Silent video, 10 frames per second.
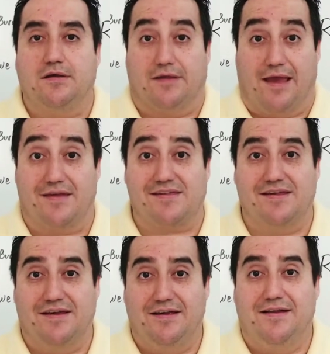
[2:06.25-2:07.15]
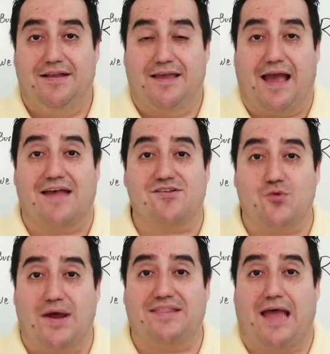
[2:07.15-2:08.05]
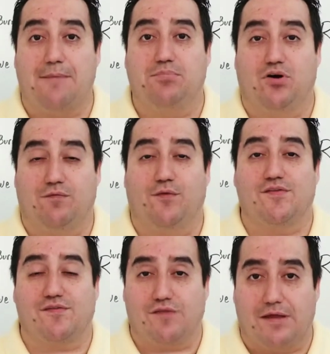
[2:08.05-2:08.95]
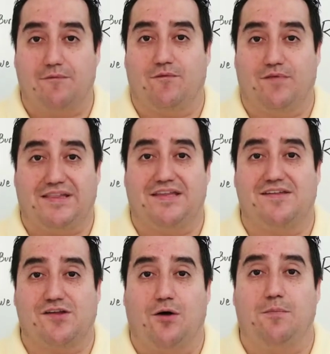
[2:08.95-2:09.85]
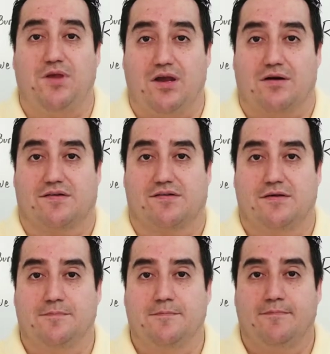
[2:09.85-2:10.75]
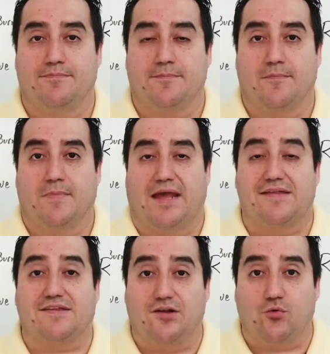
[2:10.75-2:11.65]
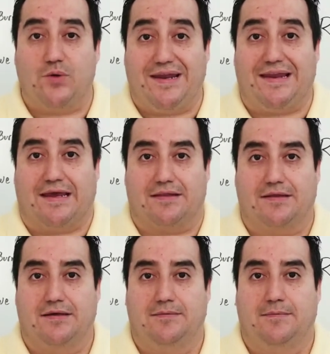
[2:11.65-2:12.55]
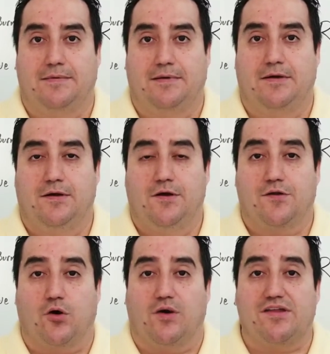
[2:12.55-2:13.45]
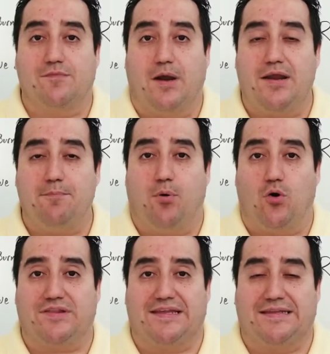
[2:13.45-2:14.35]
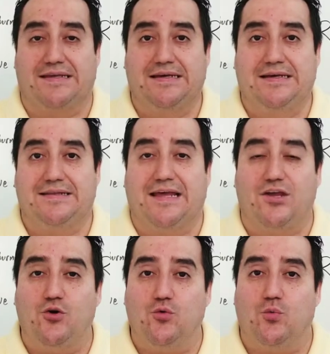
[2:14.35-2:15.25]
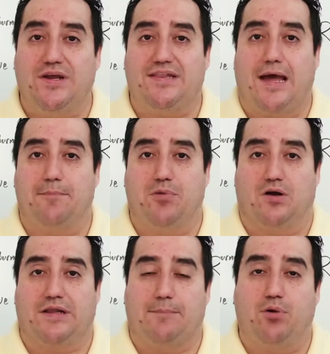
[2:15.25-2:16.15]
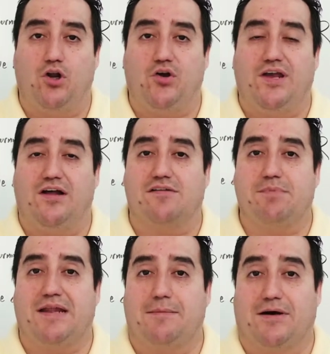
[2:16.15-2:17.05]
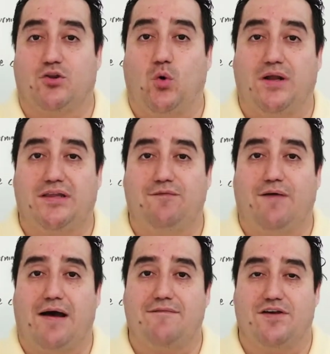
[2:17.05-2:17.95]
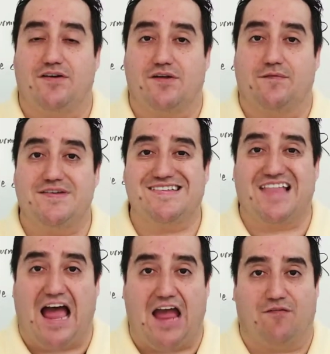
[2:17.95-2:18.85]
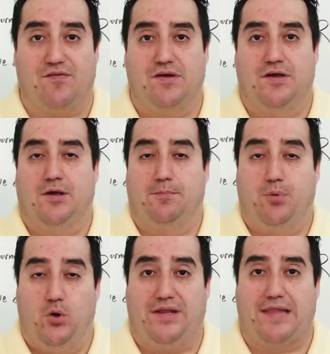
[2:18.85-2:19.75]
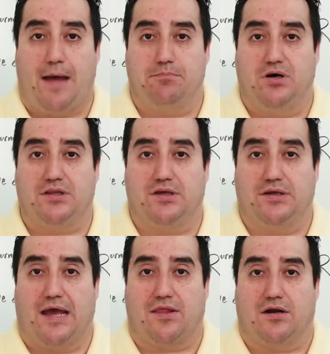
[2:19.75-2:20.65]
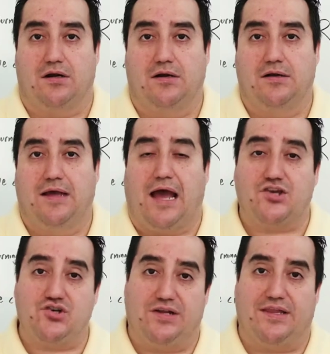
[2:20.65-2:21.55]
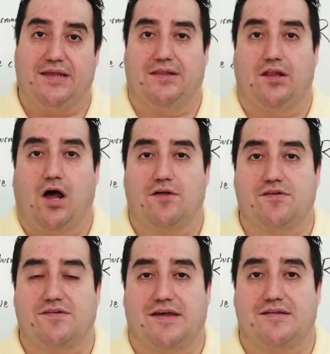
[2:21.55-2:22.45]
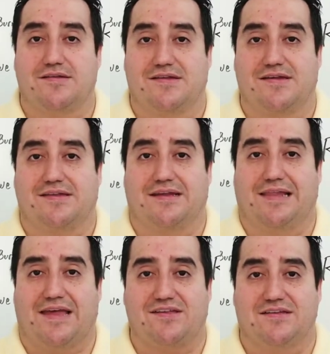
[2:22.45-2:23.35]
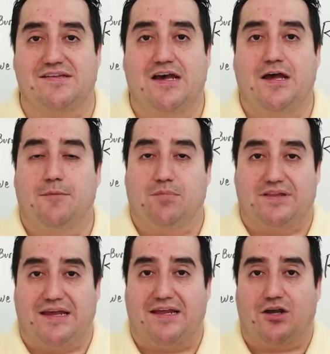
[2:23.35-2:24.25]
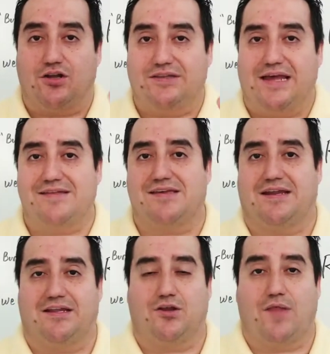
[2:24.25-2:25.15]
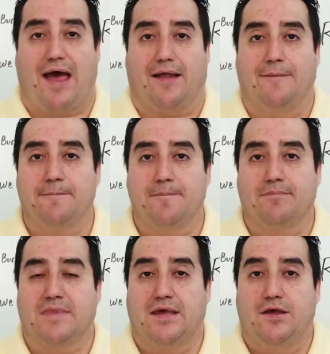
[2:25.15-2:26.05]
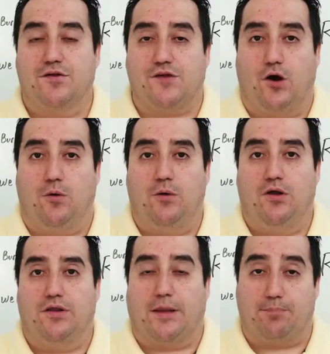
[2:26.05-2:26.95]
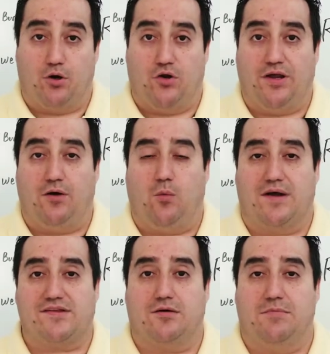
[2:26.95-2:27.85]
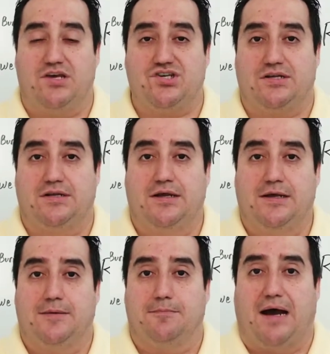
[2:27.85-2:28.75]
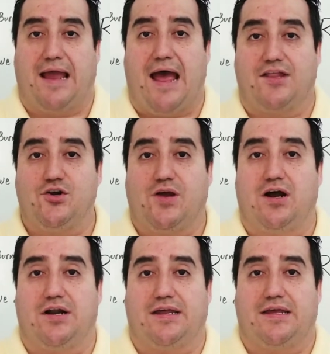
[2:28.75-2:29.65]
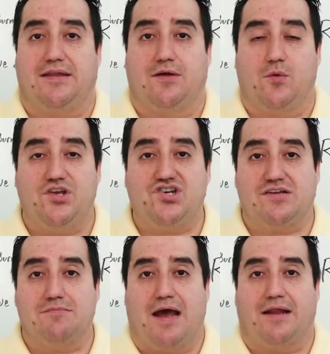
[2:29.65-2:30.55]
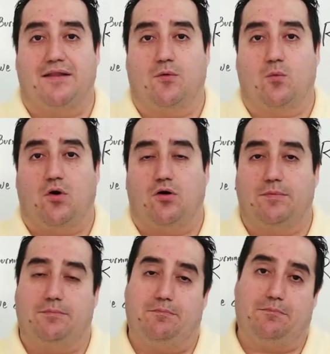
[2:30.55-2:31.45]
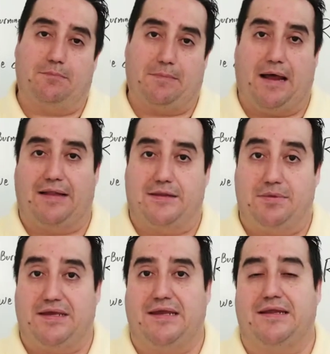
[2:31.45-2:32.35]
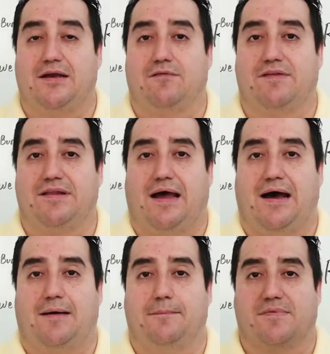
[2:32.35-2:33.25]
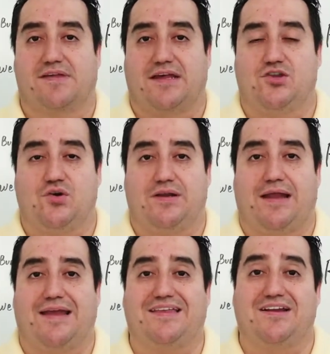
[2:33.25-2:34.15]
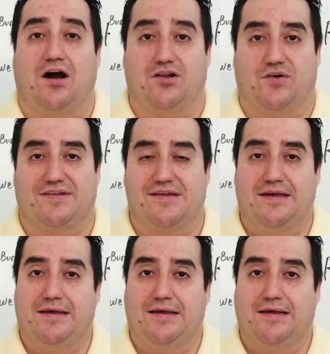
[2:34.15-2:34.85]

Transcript: Yes, has read that book for 50 some years and still reading it. So it's very important that you read that book. Napoleon Hill spent about 25 years of his life putting that book together. Actually, the law of success in 16 lessons, but then he condensed it into that. So Napoleon Hill was commissioned by Andrew Carnegie, the richest man in the world at the beginning of the century, 1900s.